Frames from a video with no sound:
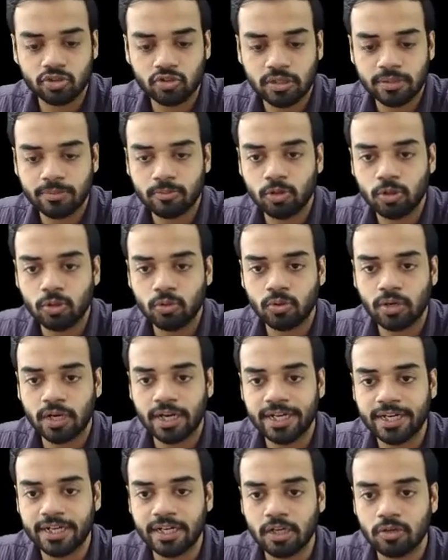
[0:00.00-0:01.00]
So I'm going to
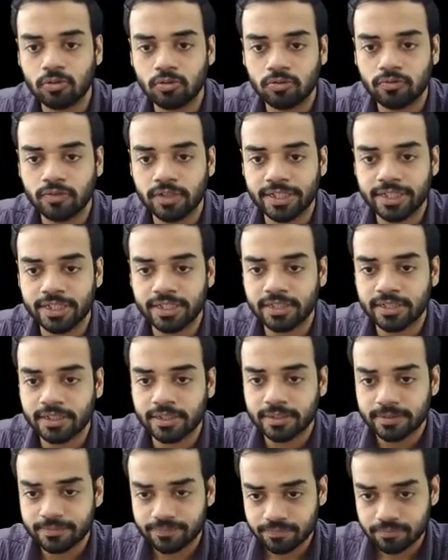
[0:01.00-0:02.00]
write down over
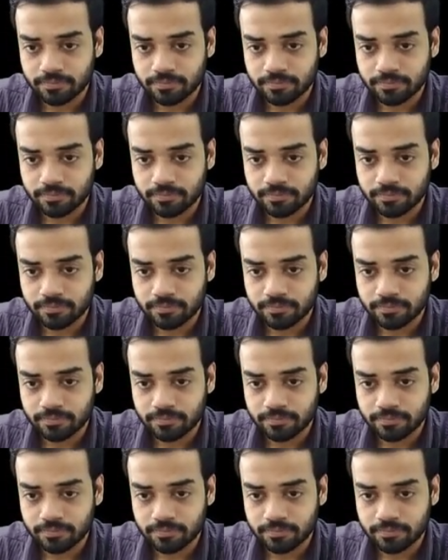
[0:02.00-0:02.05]
here,